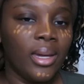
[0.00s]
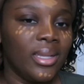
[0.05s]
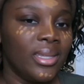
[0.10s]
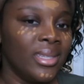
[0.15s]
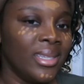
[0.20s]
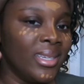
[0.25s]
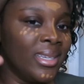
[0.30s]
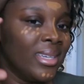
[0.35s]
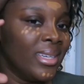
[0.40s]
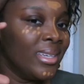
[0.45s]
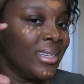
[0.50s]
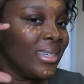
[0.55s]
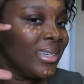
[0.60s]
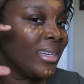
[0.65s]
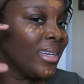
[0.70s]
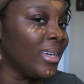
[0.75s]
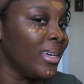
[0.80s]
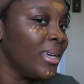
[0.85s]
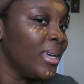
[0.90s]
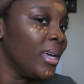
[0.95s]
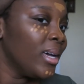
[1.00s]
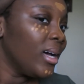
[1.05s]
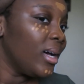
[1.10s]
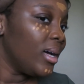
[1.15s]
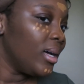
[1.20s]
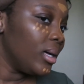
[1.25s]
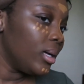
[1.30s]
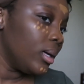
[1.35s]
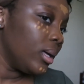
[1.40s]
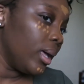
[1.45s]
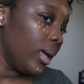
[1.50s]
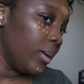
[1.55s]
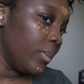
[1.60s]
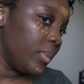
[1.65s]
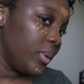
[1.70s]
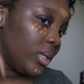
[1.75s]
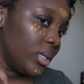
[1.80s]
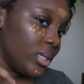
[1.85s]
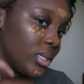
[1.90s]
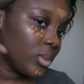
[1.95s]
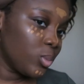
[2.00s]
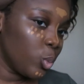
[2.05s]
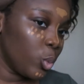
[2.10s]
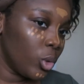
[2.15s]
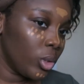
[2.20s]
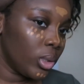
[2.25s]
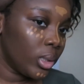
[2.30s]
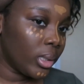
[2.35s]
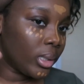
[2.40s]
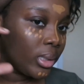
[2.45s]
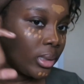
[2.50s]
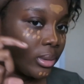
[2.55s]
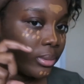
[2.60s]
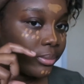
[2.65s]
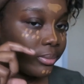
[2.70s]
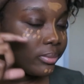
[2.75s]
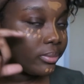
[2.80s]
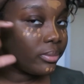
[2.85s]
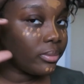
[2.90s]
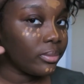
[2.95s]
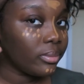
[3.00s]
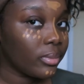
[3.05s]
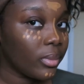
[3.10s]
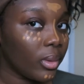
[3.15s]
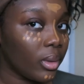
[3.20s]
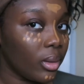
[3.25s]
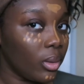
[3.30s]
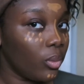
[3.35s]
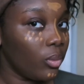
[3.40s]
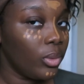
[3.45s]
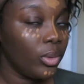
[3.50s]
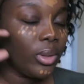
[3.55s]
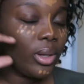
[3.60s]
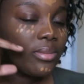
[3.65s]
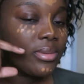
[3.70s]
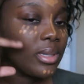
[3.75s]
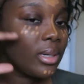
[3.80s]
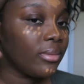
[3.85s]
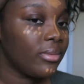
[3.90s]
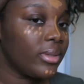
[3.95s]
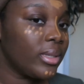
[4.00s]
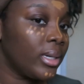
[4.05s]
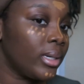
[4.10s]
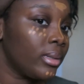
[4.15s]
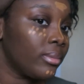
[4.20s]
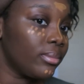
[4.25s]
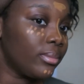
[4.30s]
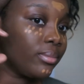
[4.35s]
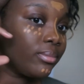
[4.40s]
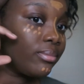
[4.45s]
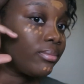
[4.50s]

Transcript: And then uh, Ebony is more like, we don't have time for that.